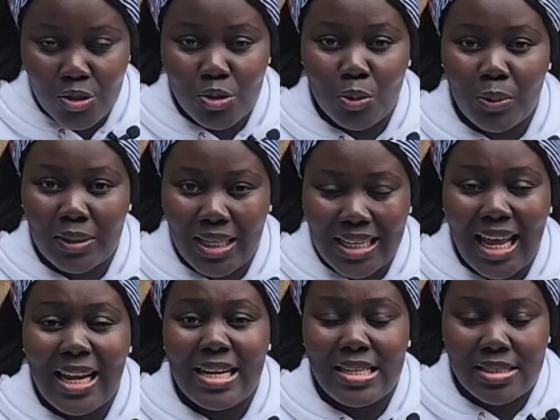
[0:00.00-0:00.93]
so
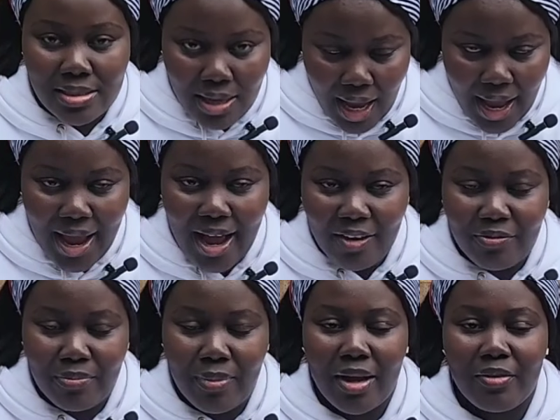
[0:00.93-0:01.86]
that at least I
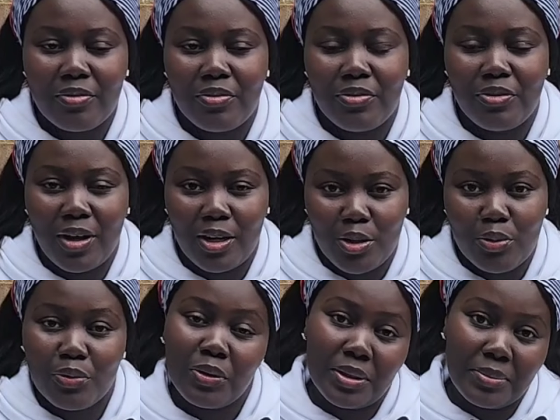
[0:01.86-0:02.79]
have my
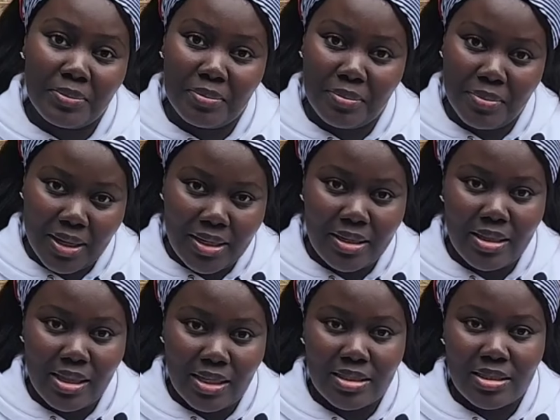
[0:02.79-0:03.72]
value for the
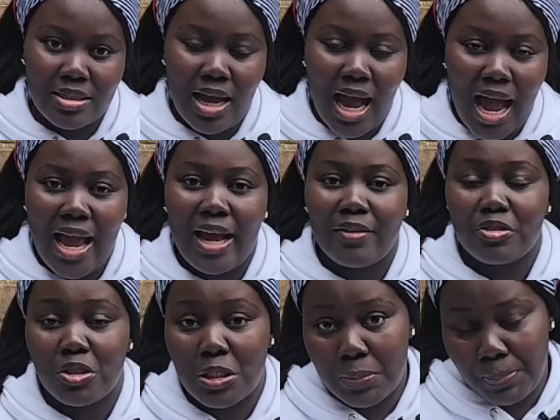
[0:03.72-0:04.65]
money that I
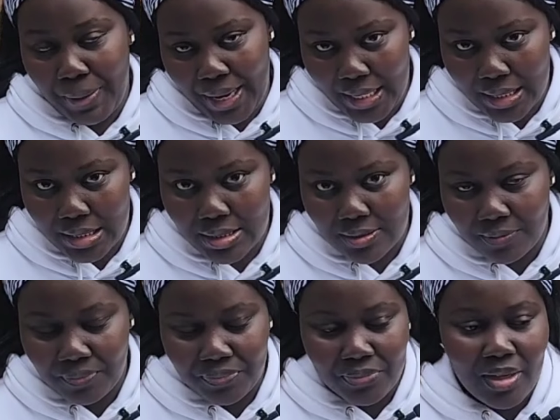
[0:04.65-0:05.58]
have
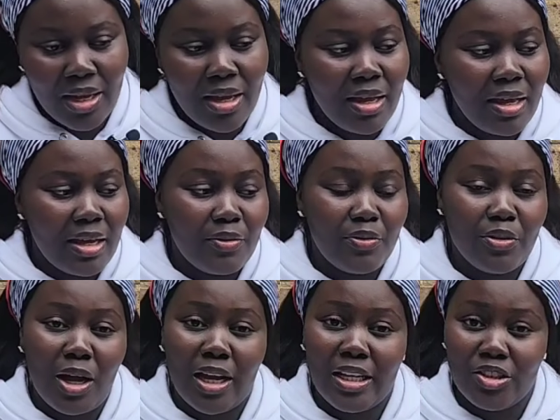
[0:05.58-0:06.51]
spent. If
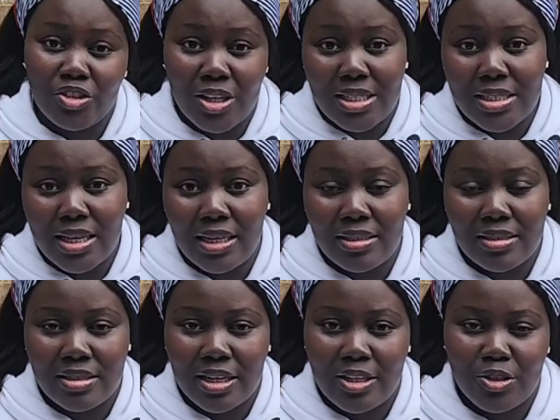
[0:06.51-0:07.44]
you are interested,
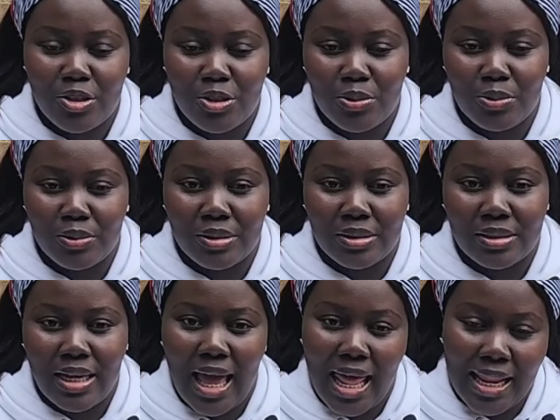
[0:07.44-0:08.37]
stay
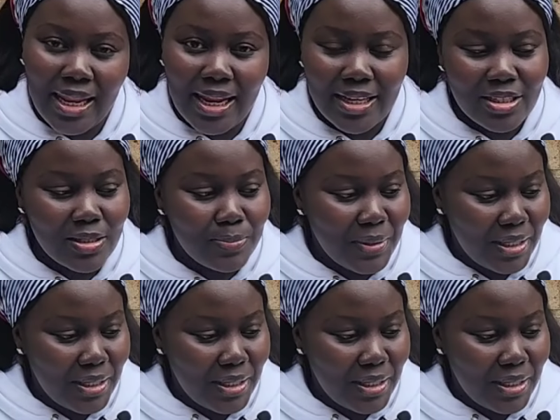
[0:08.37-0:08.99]
tuned and let's